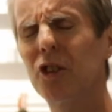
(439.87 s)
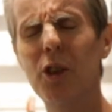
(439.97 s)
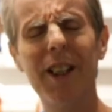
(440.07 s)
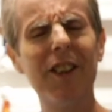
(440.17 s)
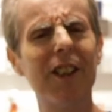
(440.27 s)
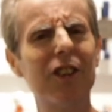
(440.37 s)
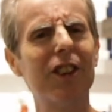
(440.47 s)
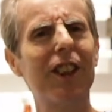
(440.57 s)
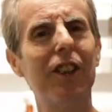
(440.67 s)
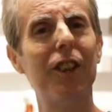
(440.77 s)
trend
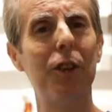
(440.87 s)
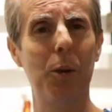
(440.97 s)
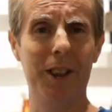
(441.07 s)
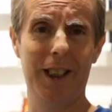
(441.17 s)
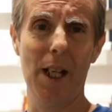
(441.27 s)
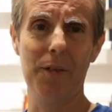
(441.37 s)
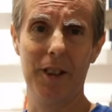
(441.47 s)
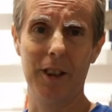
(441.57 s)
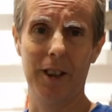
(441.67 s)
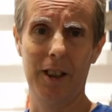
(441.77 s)
doesn't continue
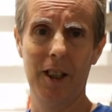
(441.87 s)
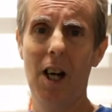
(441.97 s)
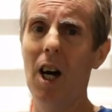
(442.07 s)
indefinitely,